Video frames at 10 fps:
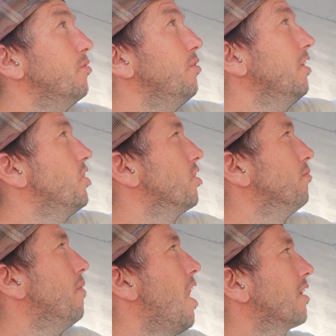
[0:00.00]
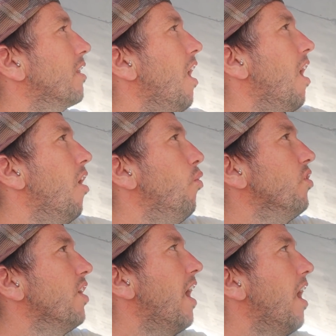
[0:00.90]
I really should have marked the hull with an